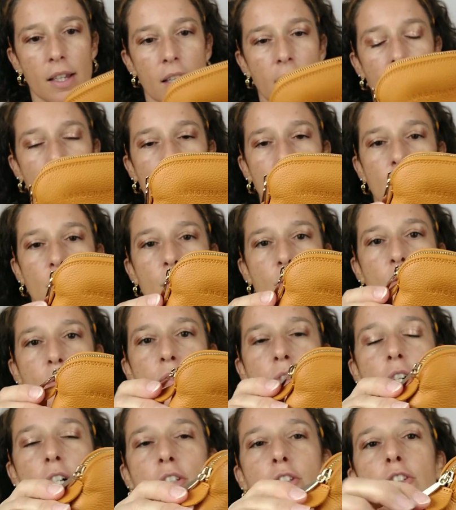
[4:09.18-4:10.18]
And
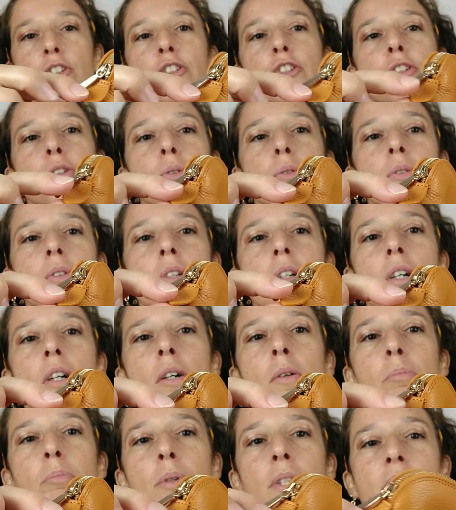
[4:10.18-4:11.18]
you've got two
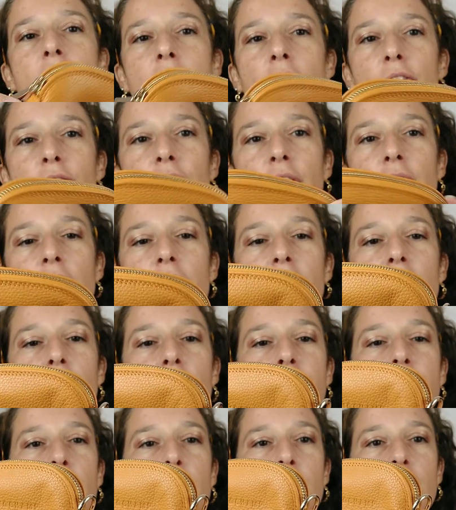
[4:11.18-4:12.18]
pieces of leather
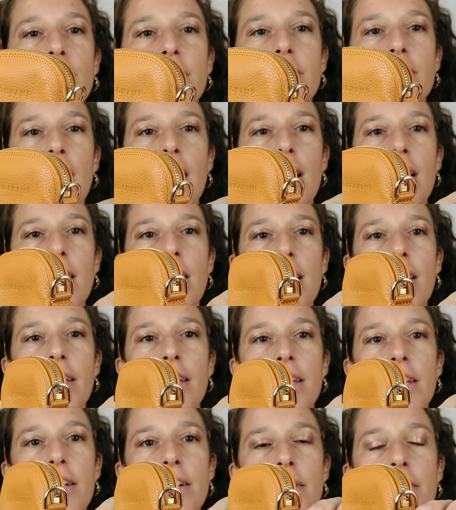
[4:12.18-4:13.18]
for the style
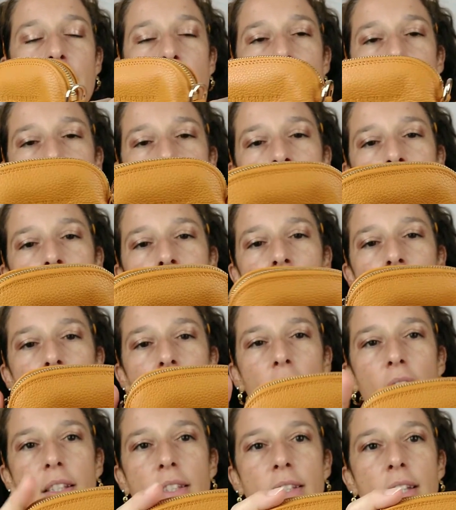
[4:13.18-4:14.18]
here,
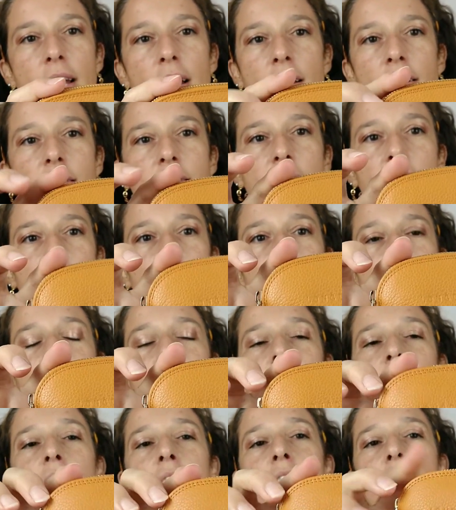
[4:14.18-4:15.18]
and yes.
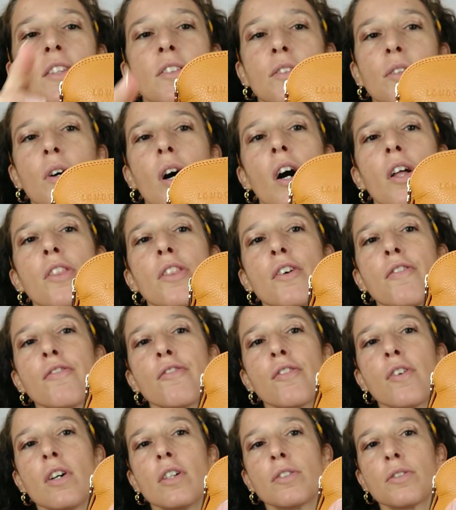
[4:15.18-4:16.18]
So on the
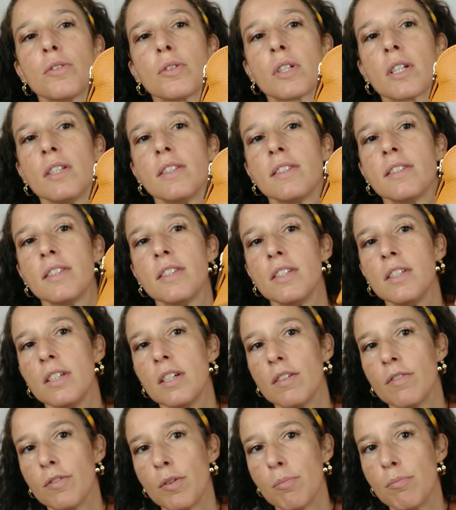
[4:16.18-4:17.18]
front you can
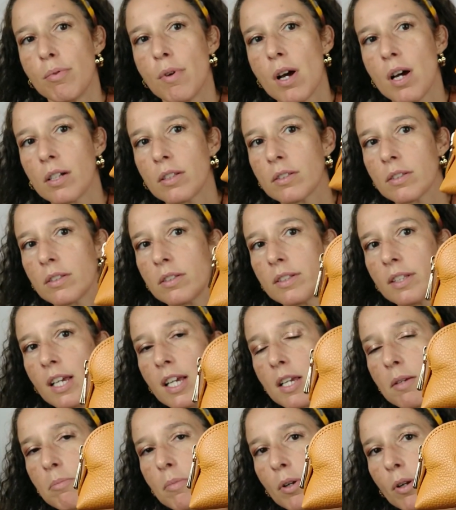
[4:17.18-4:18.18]
see the brand
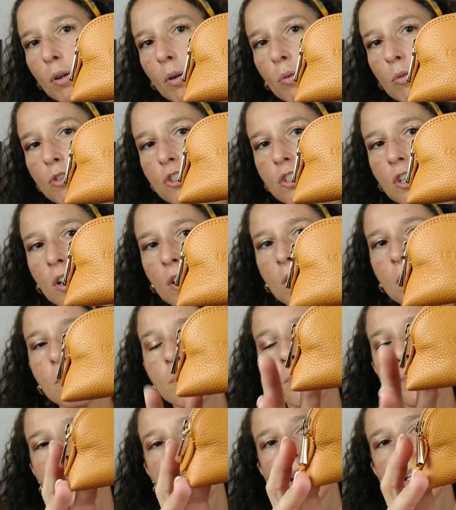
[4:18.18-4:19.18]
name
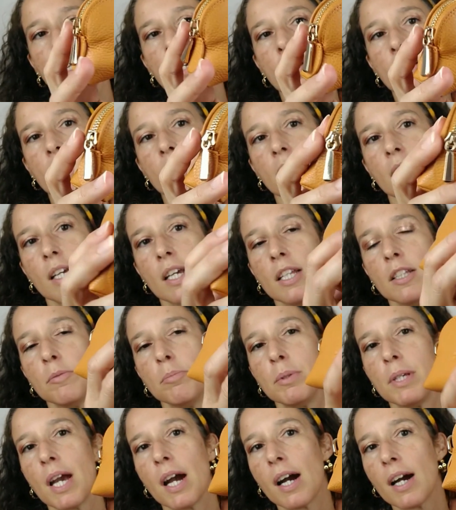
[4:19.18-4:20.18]
Longchamp,
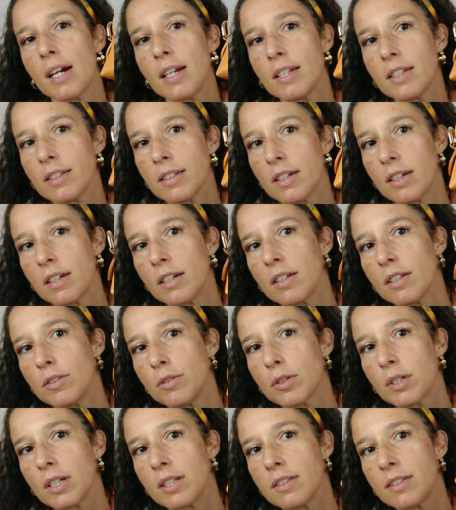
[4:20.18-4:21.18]
and behind
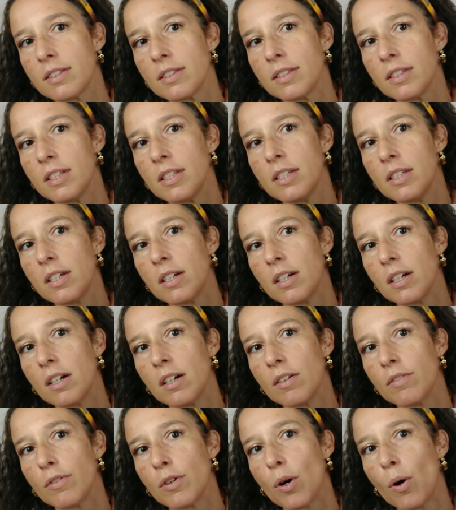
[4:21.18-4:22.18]
you can see
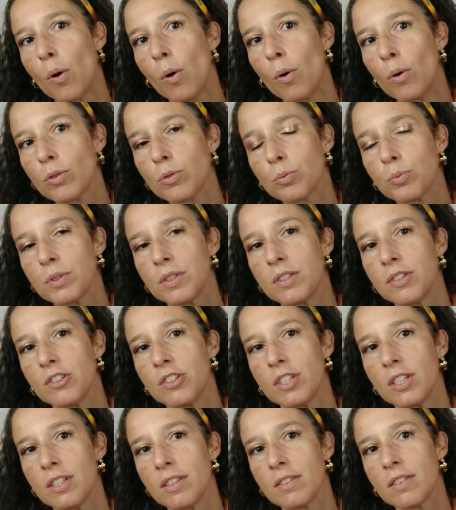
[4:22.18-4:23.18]
the horse
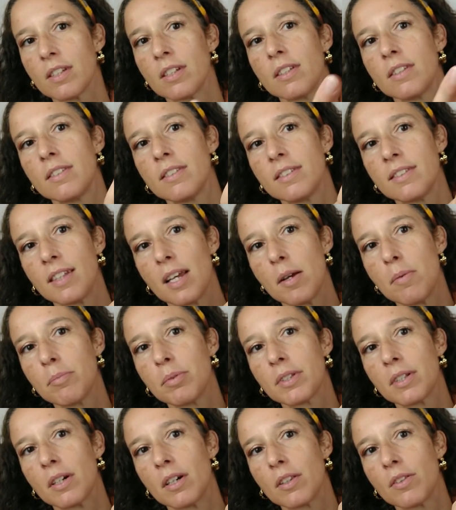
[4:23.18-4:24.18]
which is
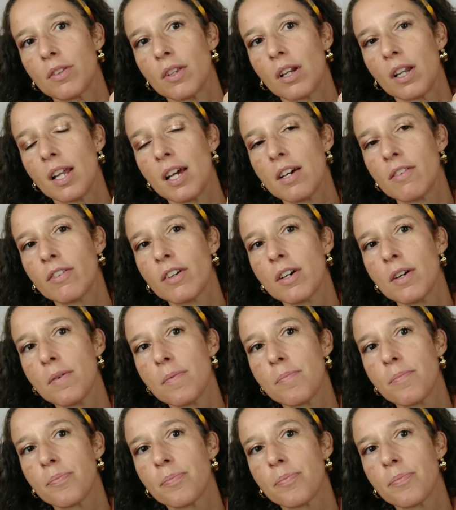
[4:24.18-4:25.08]
stamped on the leather.